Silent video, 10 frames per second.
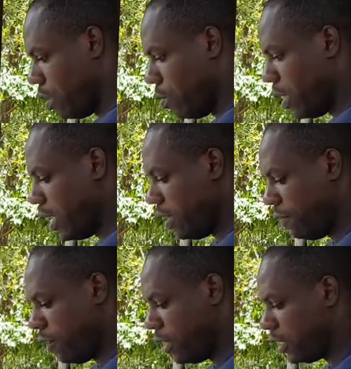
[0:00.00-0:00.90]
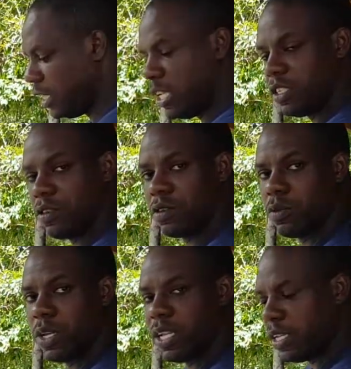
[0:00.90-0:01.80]
One of the first things
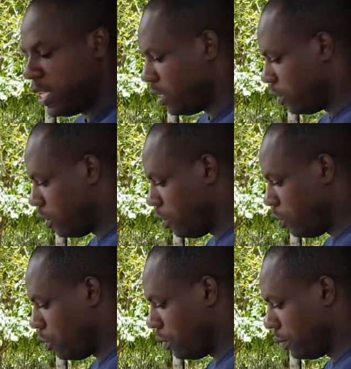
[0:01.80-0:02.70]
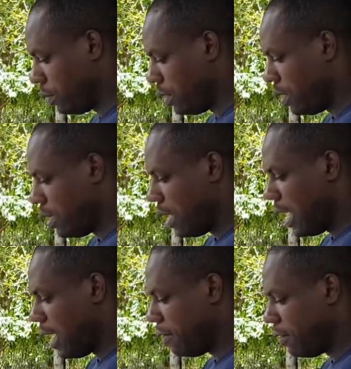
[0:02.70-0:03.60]
we'll need to do
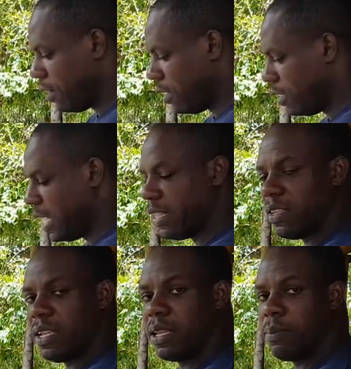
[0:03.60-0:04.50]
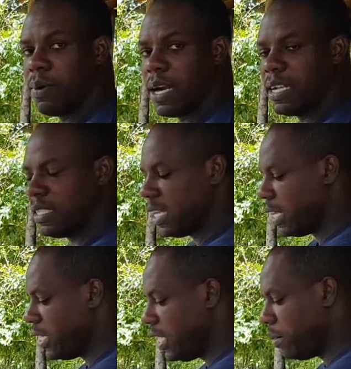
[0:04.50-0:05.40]
after getting the parts
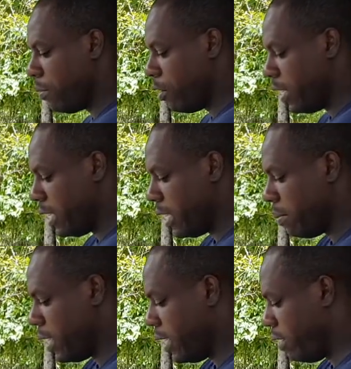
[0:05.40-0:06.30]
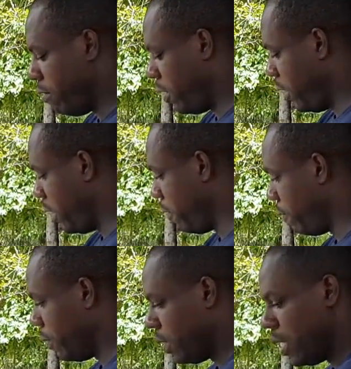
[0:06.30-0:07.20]
and deburring them and everything
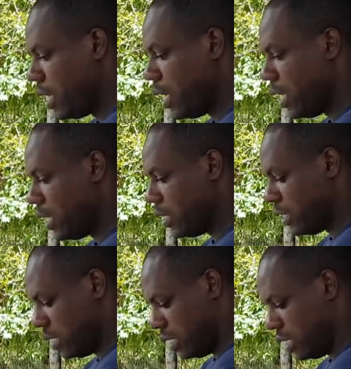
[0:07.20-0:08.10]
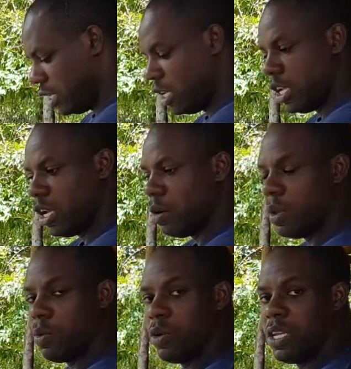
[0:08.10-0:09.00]
is
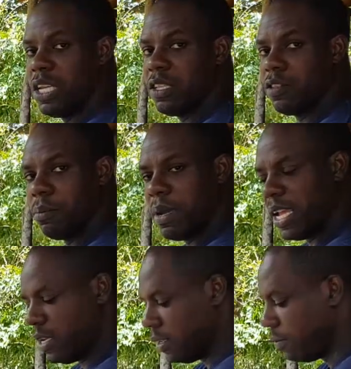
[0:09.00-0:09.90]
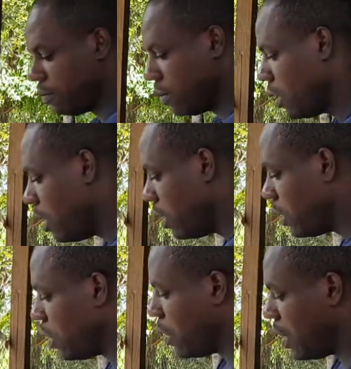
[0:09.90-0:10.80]
we would need to bend.
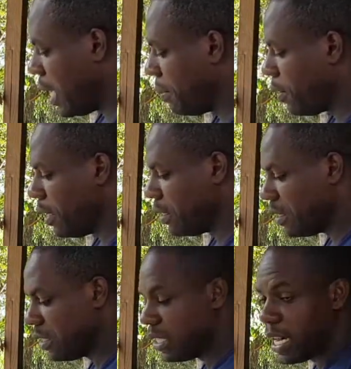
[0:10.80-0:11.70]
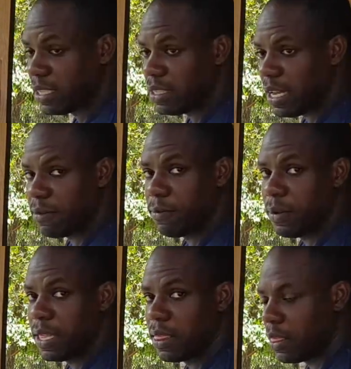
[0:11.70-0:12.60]
So I'm going to start off
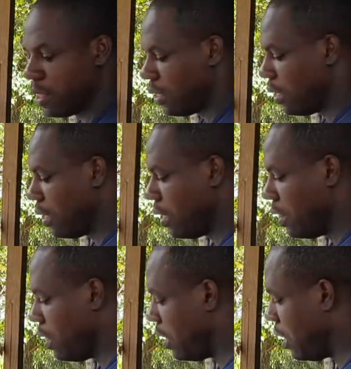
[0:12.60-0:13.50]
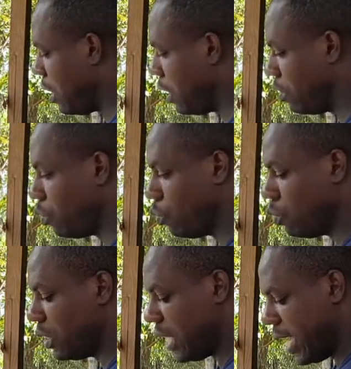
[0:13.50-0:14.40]
with the
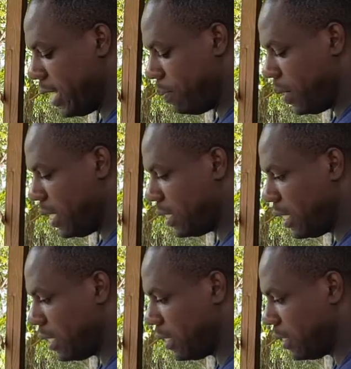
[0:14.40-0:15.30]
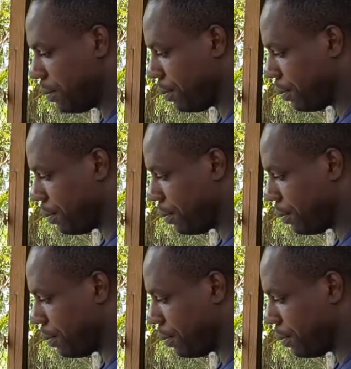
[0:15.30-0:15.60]
2 side pieces.